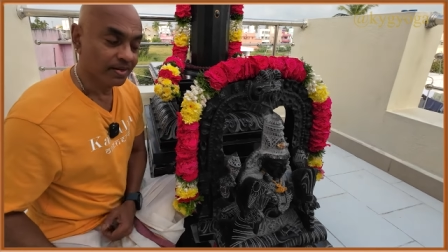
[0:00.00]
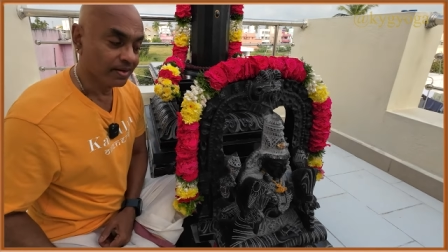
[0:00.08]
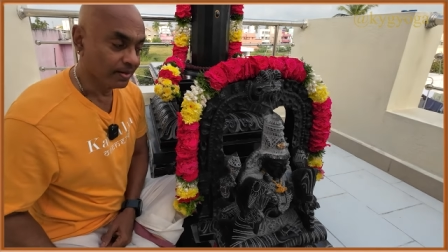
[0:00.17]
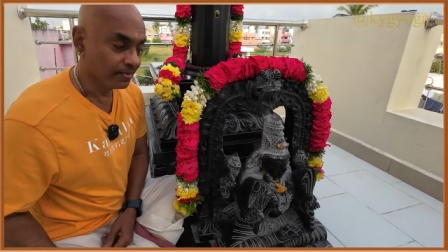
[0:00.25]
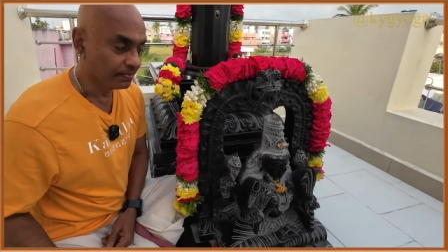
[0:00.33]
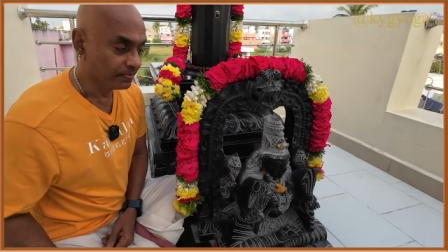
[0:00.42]

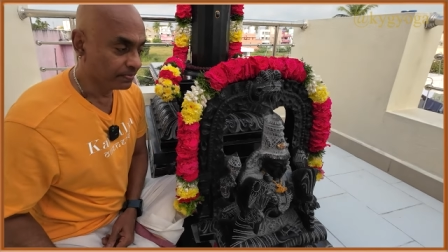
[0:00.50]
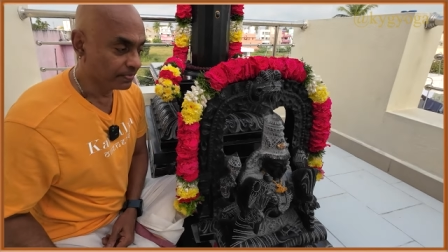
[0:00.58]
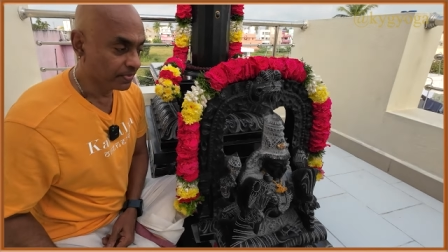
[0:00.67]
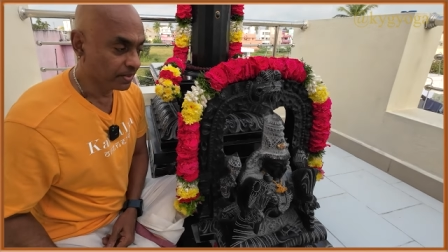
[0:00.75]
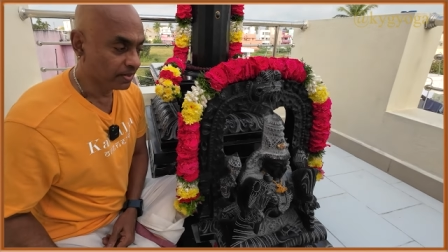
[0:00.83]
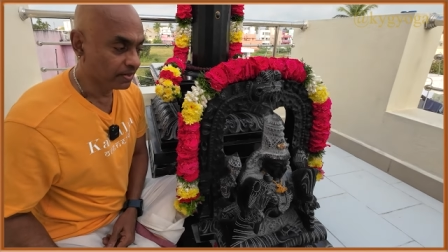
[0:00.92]
um,
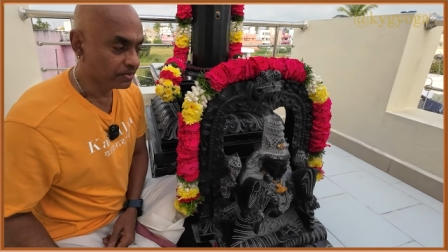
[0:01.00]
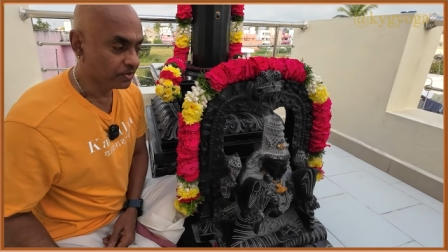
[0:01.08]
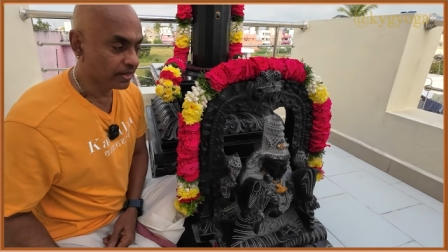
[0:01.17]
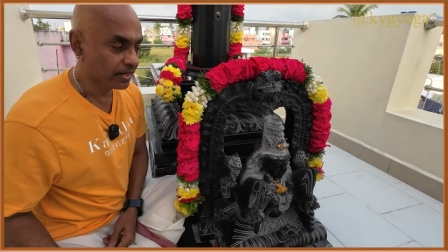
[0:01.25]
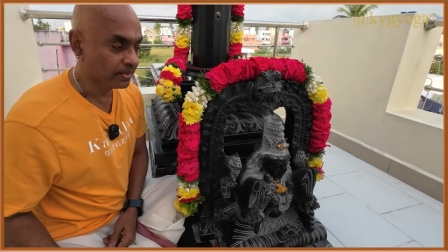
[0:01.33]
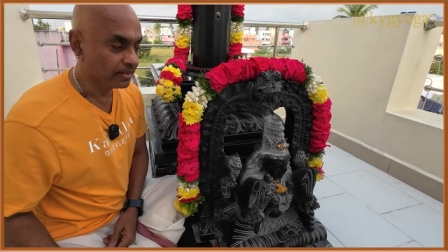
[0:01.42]
here
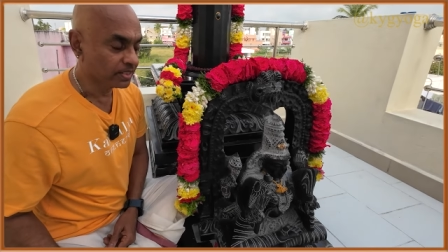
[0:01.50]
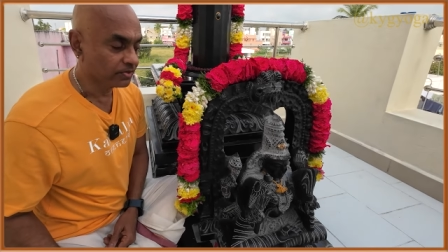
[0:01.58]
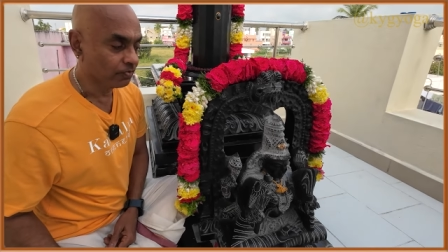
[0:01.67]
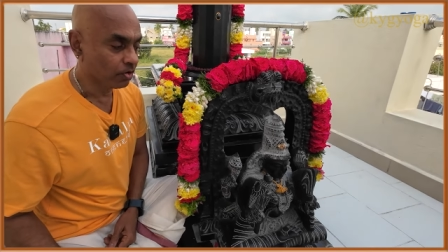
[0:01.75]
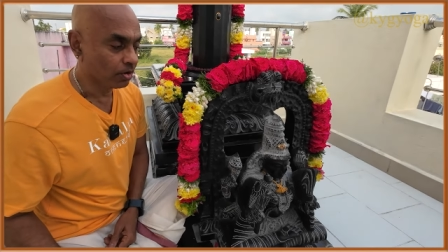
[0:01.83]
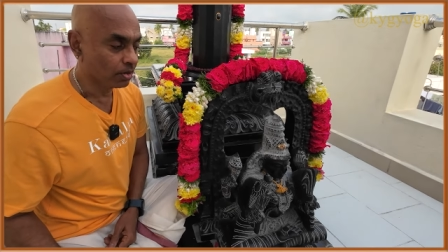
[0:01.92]
today in this
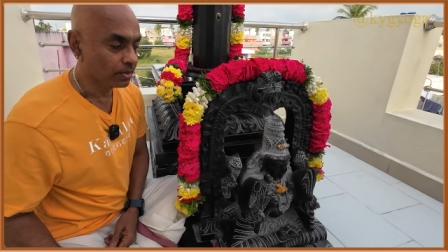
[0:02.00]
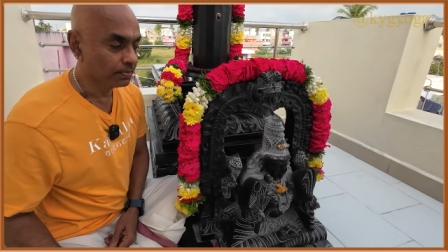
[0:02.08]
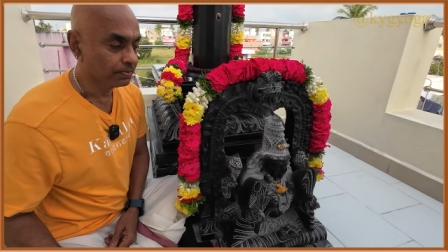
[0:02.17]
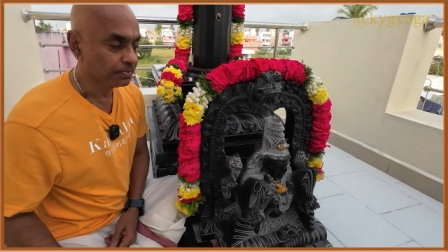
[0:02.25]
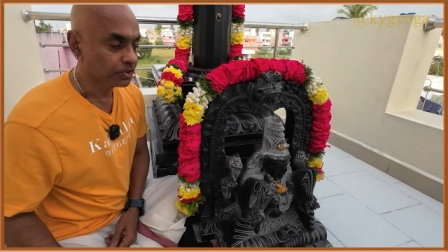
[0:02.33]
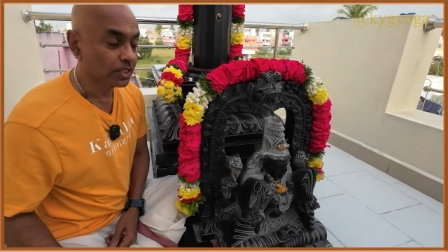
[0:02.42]
vlog,
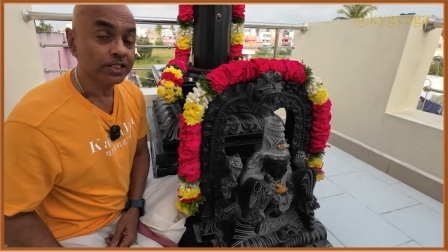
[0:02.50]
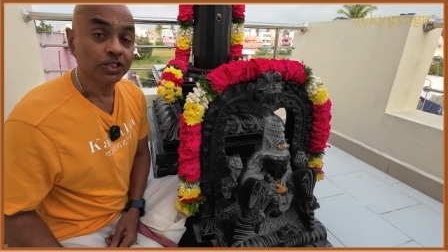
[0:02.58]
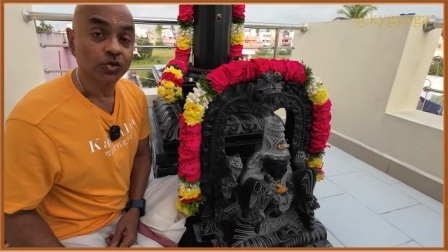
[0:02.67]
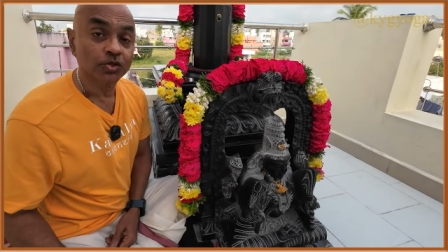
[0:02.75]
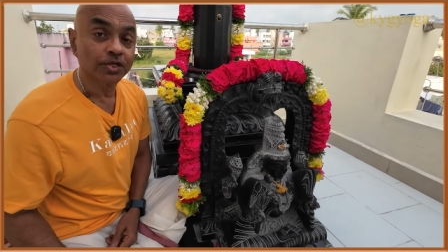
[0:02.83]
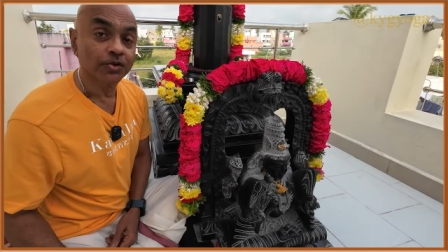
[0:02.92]
just
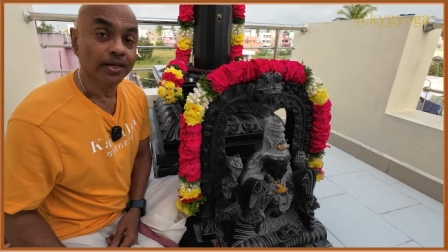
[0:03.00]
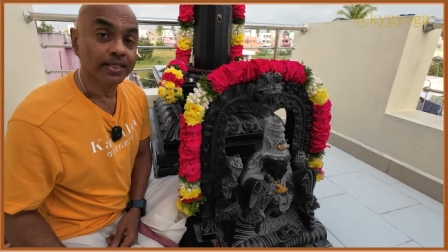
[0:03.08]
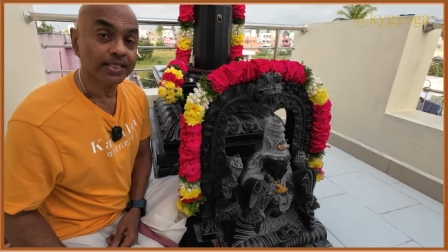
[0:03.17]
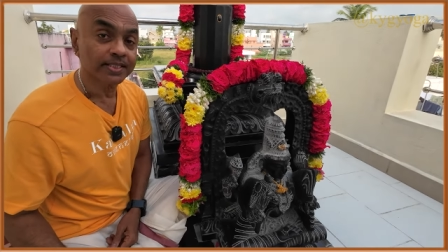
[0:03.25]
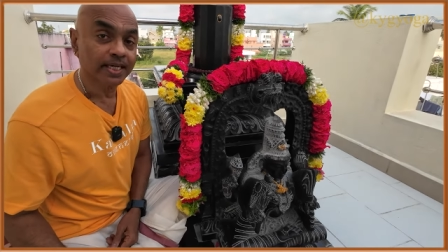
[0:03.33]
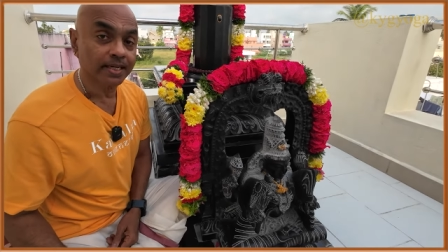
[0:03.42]
so that you
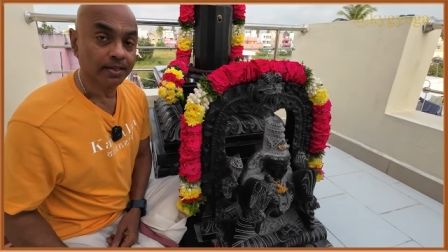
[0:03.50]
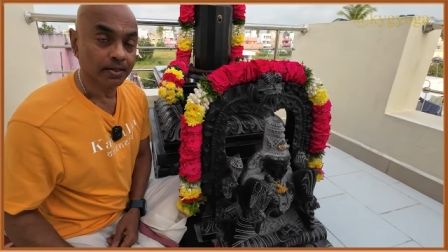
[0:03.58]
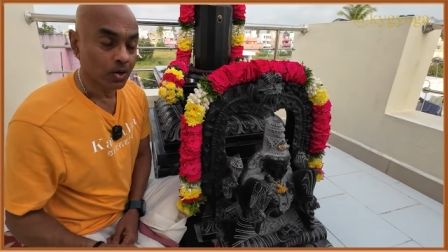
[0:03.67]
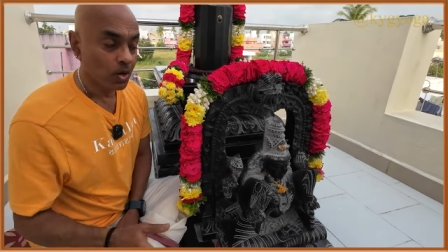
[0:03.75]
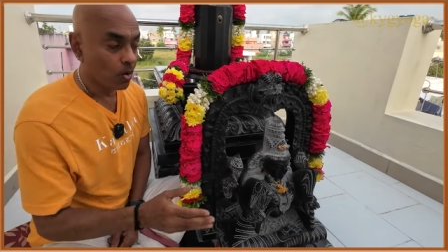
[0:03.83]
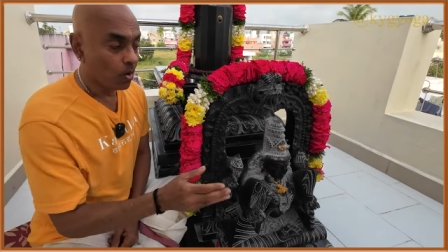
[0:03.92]
understand
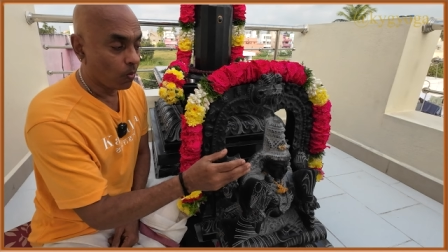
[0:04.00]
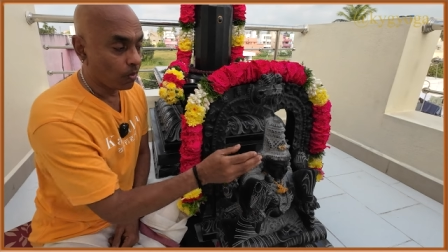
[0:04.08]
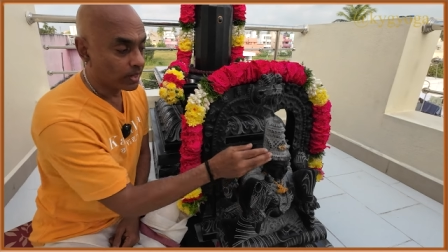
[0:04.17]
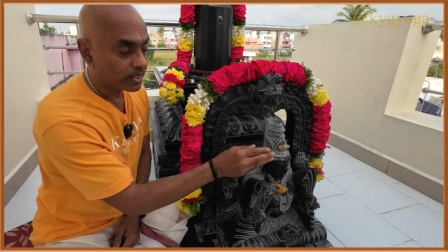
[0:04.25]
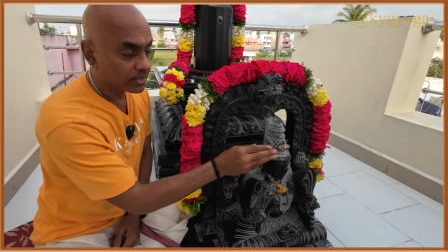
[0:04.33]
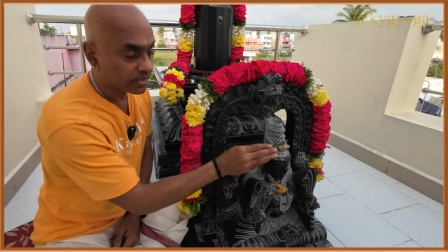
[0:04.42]

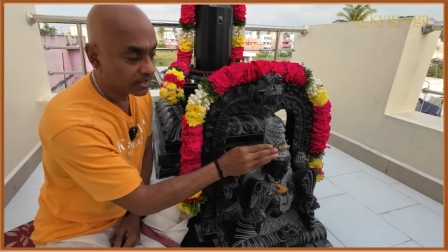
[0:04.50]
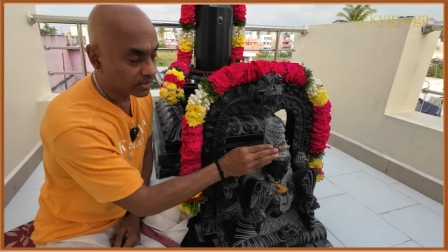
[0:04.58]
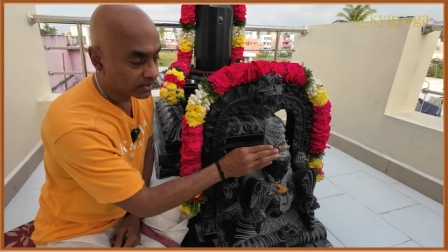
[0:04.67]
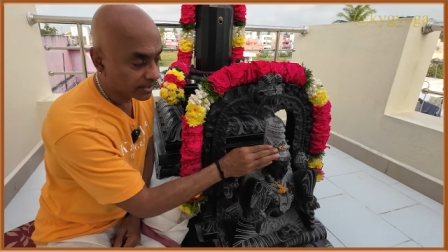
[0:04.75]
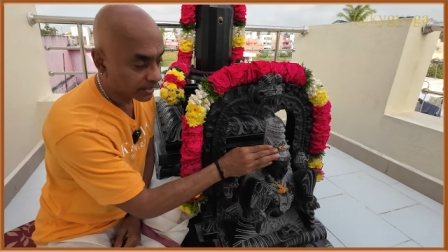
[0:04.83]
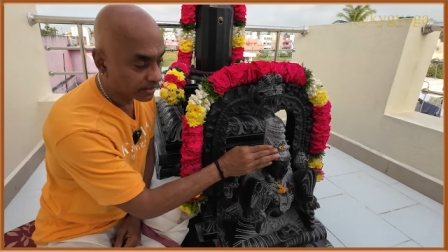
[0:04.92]
what is
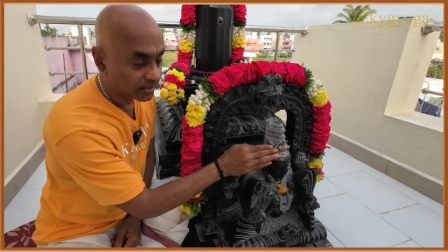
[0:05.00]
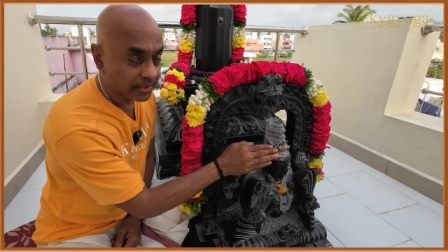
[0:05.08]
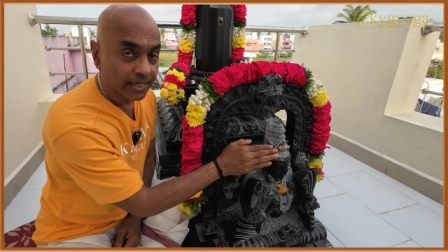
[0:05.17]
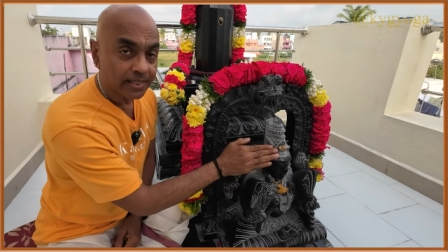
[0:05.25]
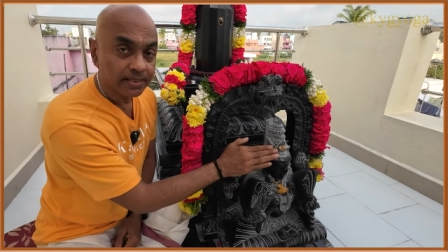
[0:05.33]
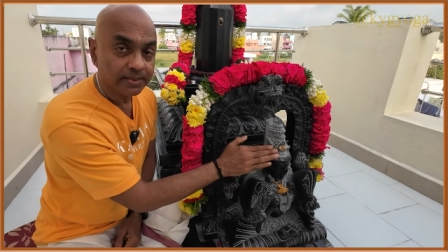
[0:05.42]
this ring
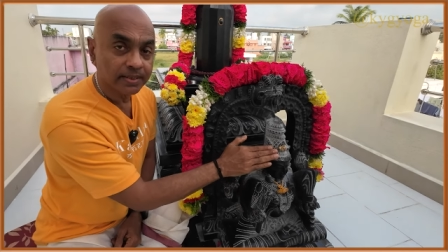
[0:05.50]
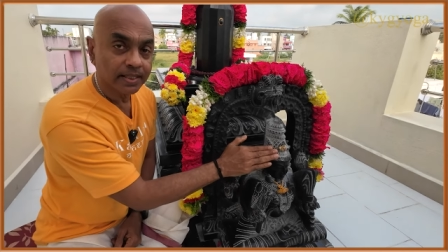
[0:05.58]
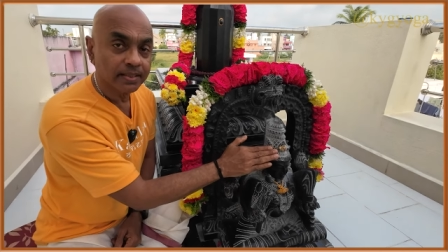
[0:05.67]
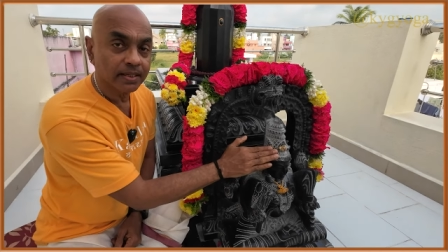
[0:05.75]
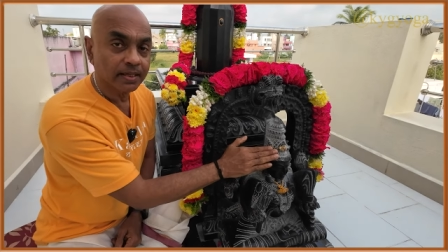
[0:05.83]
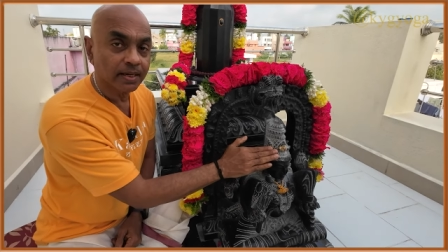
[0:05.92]
that is
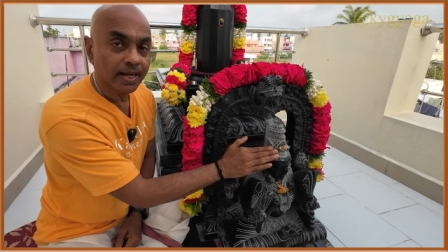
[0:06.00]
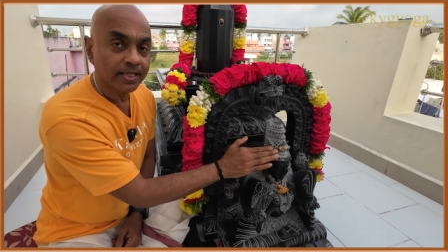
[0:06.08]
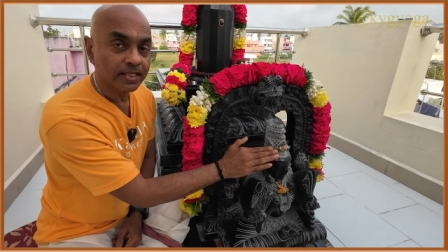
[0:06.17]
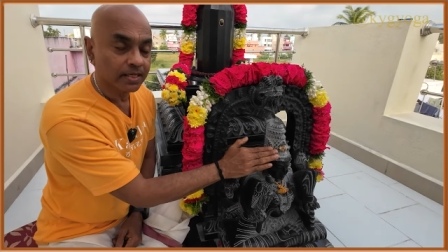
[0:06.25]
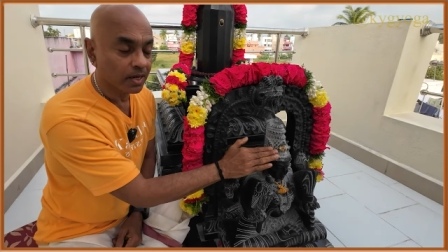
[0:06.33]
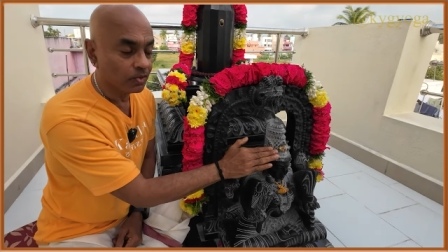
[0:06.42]
in the
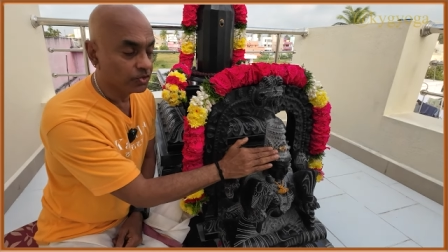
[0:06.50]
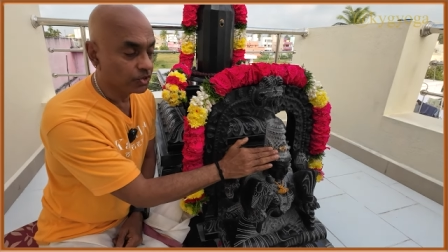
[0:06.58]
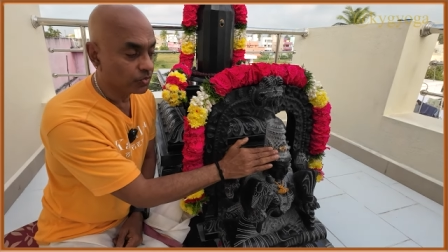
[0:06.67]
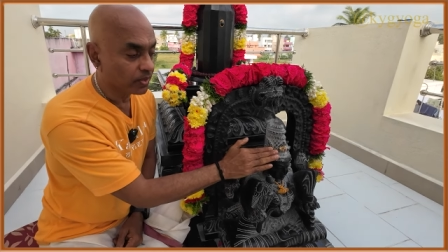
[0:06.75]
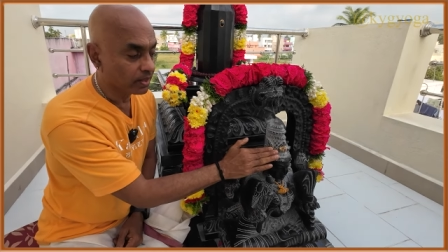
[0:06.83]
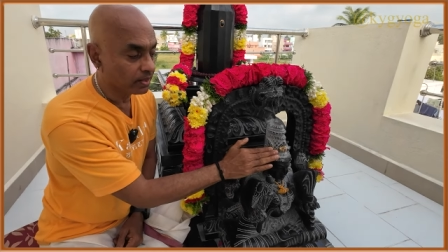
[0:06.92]
as a crown
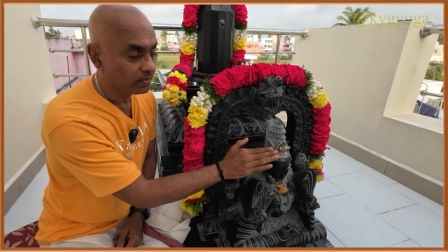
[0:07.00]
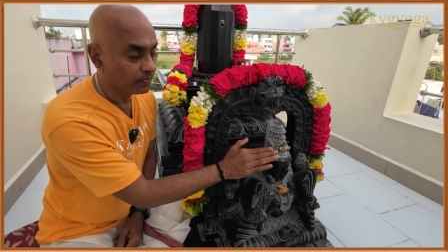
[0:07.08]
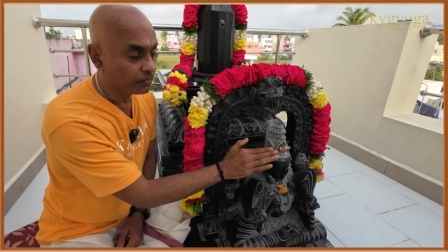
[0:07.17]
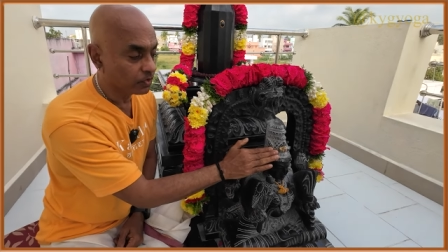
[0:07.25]
jewel